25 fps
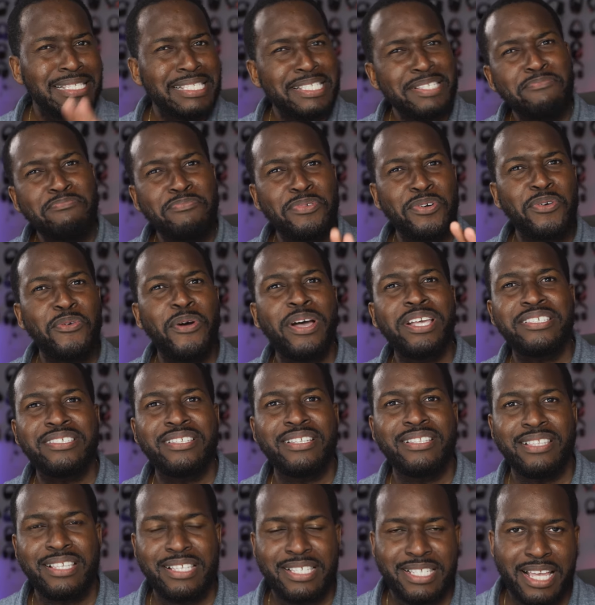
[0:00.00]
simple
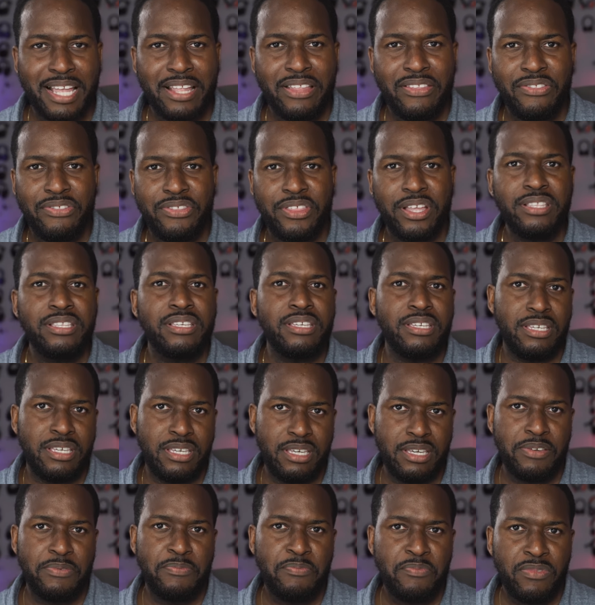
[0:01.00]
question. They said, Thunder
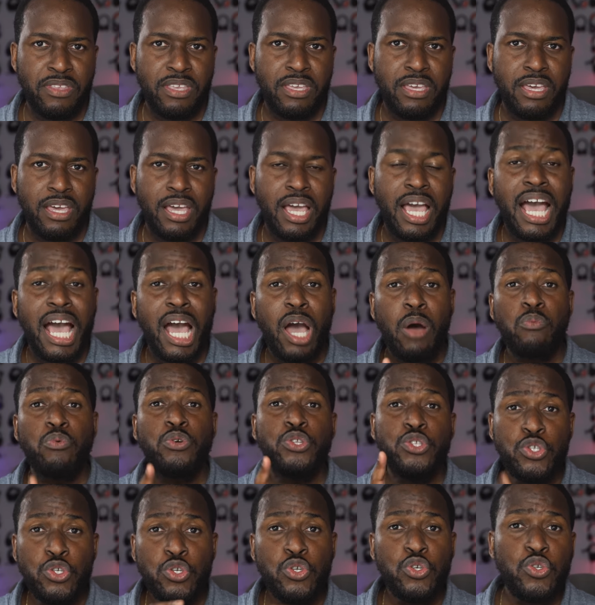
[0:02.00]
E, how
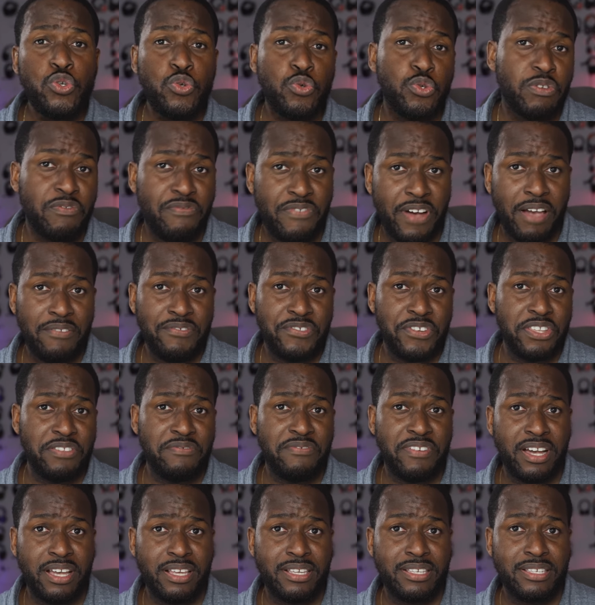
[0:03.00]
would you use a five G
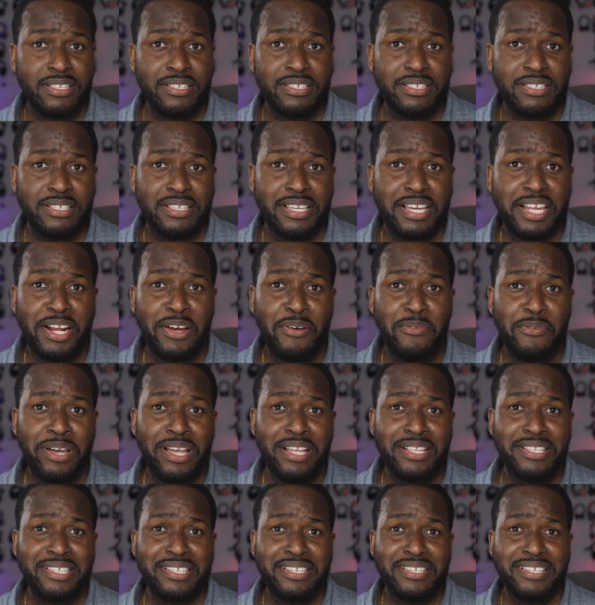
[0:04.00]
device? And I
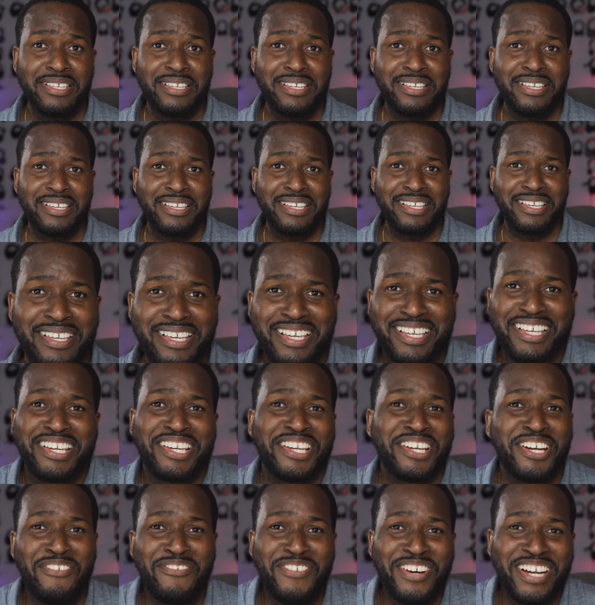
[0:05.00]
went,
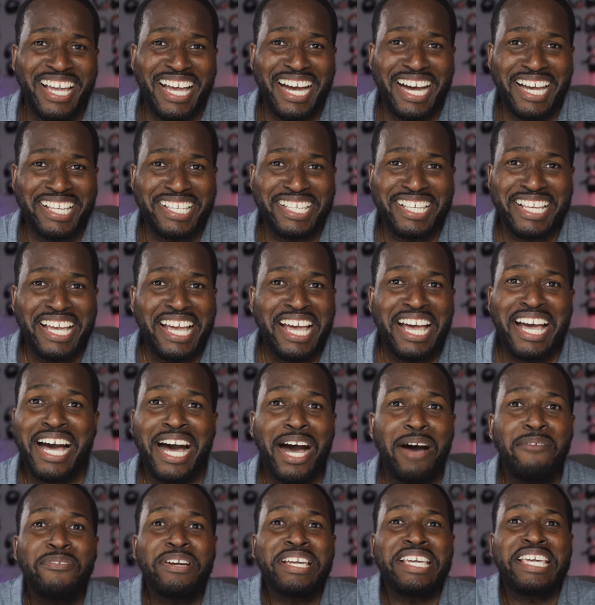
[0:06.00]
come on guys,
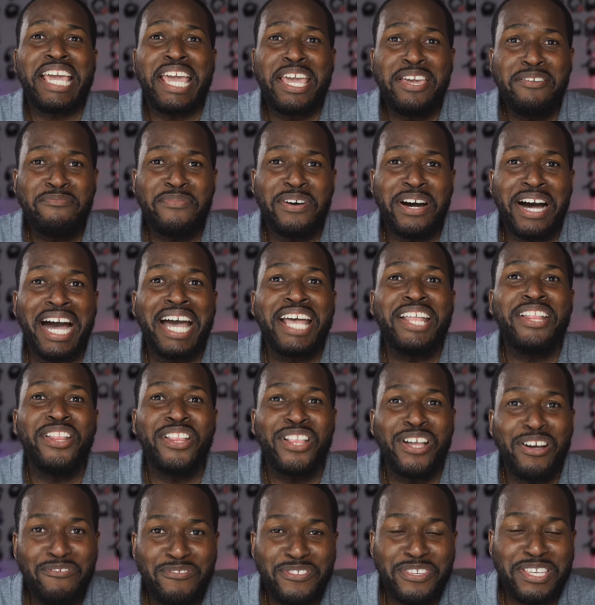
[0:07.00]
I'm a gamer, I
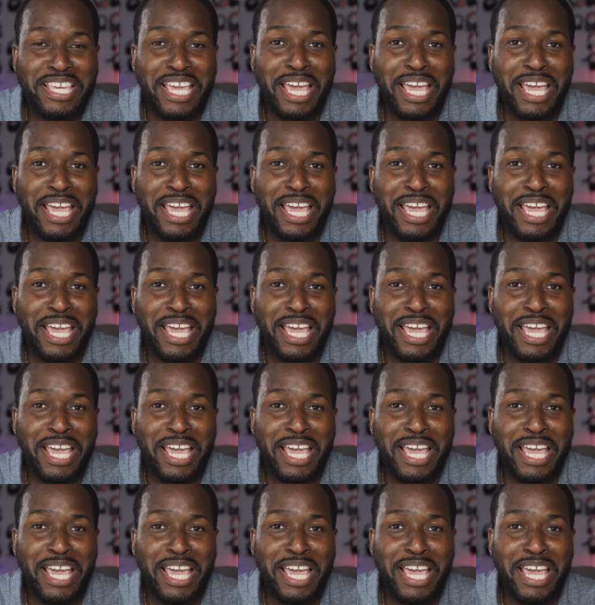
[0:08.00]
love to